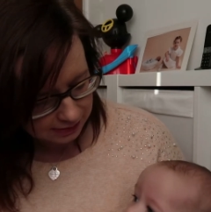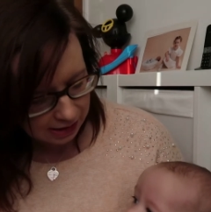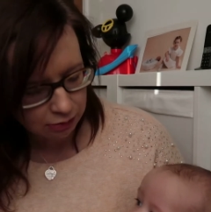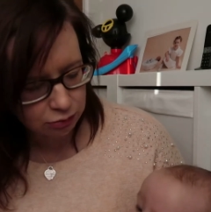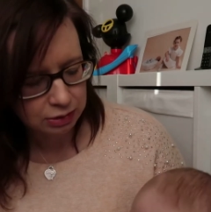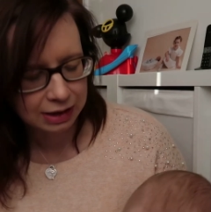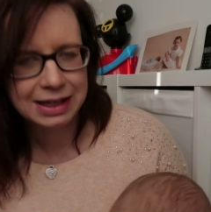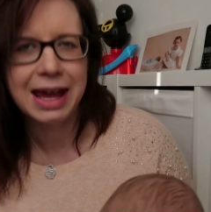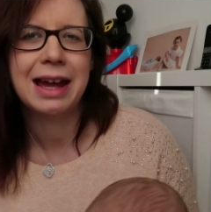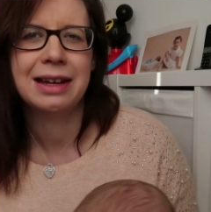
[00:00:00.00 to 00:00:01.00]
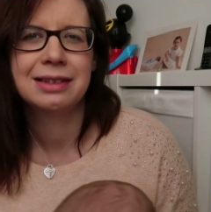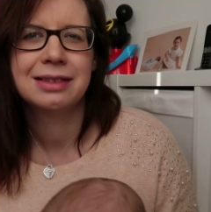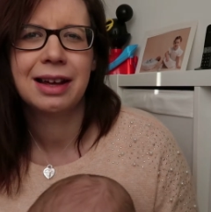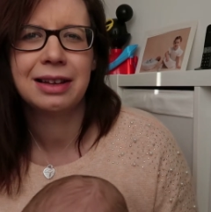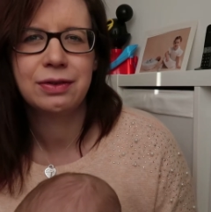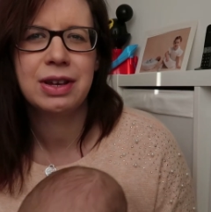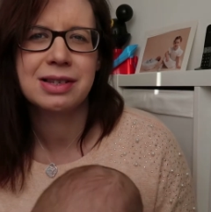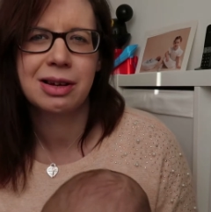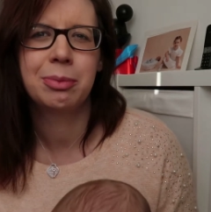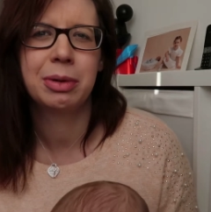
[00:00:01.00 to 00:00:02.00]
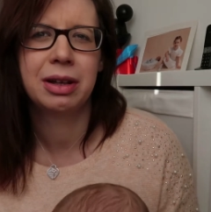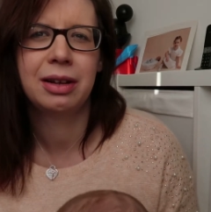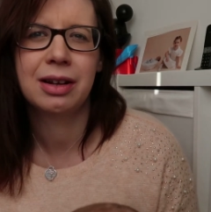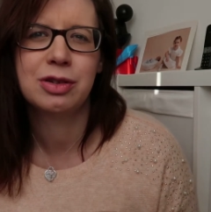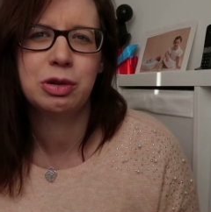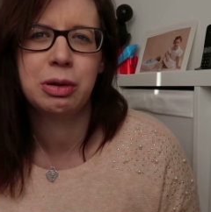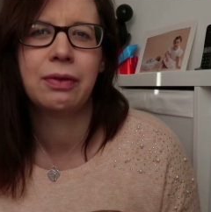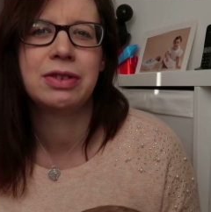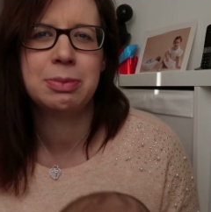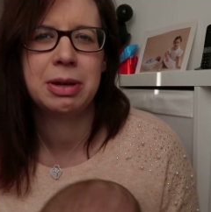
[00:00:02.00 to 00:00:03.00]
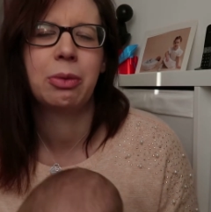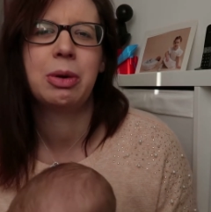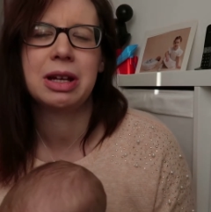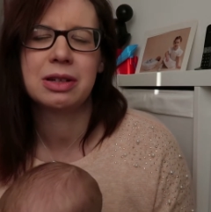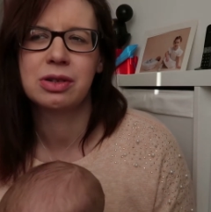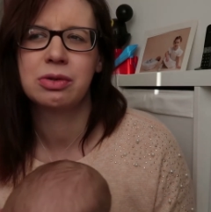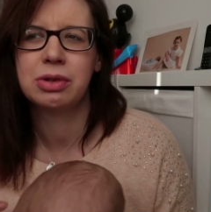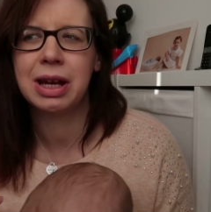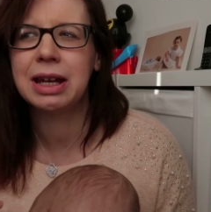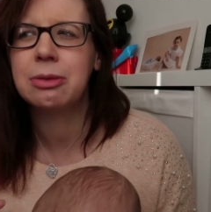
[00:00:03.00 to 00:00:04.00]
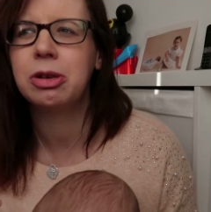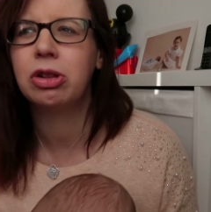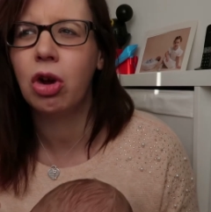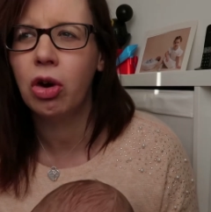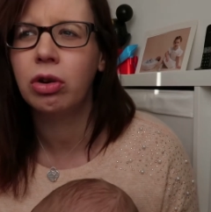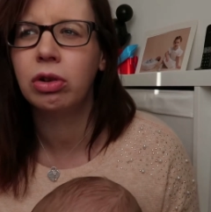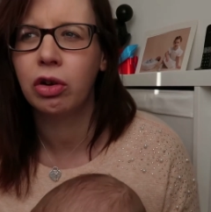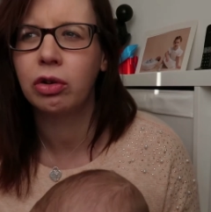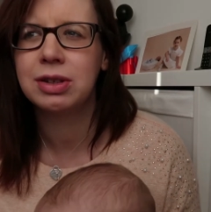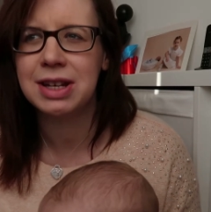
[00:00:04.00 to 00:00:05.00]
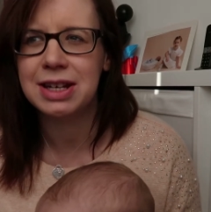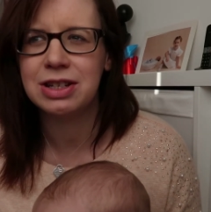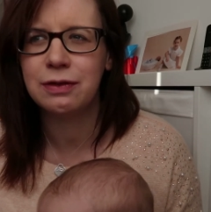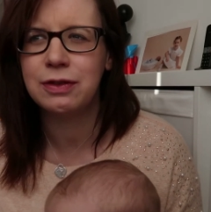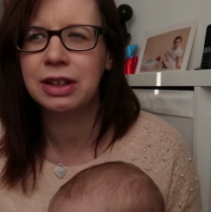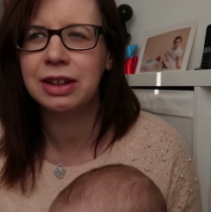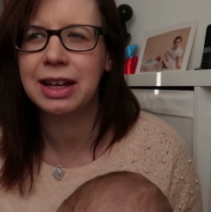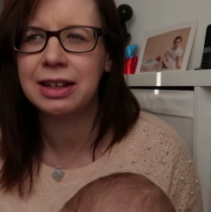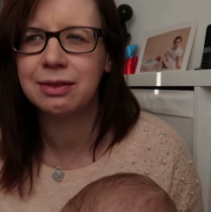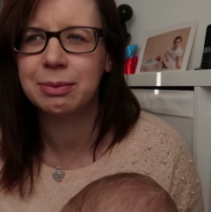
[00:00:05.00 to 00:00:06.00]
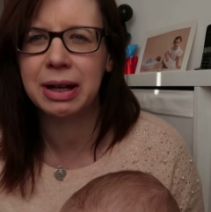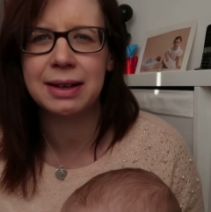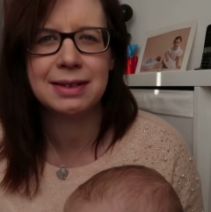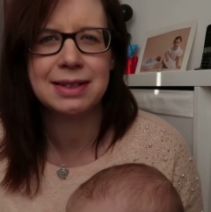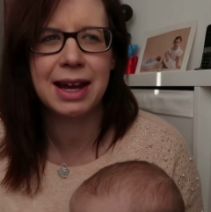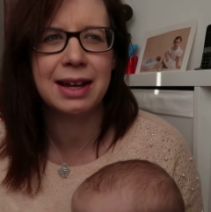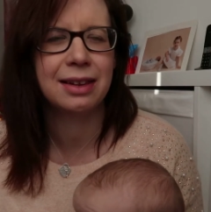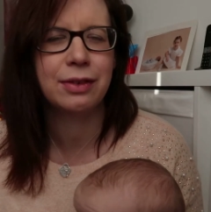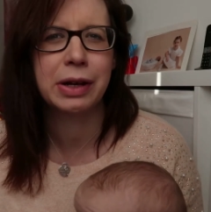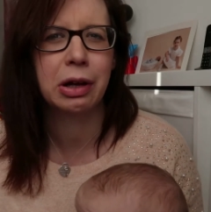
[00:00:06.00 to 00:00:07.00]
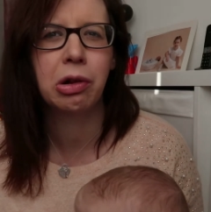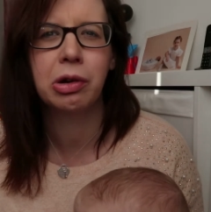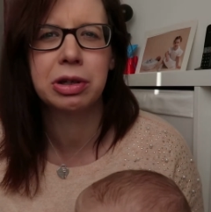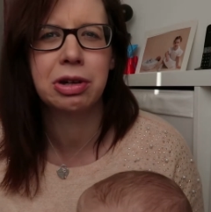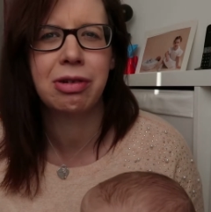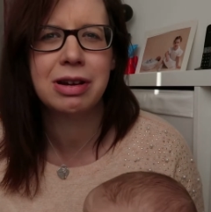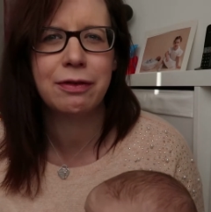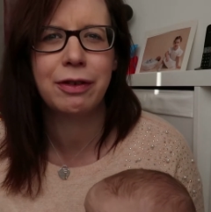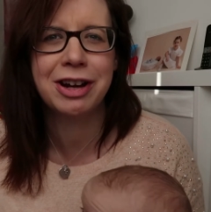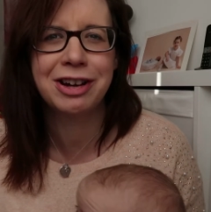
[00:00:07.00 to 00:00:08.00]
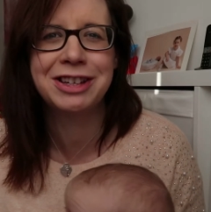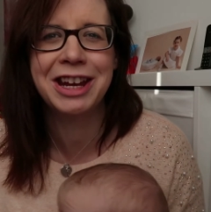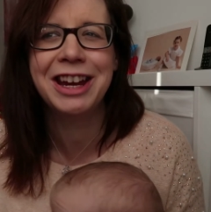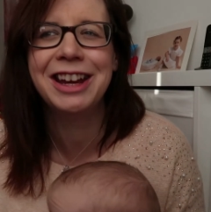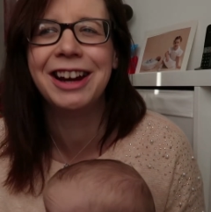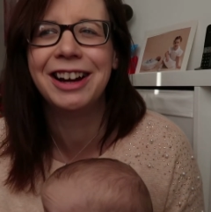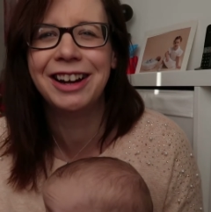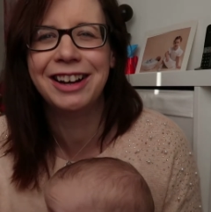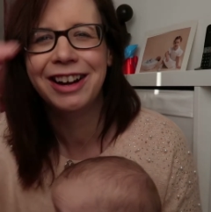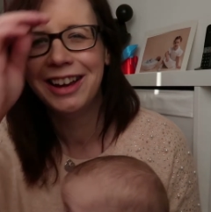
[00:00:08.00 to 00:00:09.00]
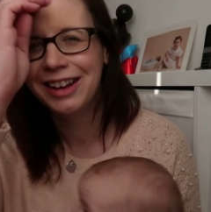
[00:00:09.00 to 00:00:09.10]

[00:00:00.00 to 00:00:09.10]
down again, Olivia's up, and then that's you having to be awake. So it can be long, long days. You feel like by 10, 11 o'clock you're ready for your dinner.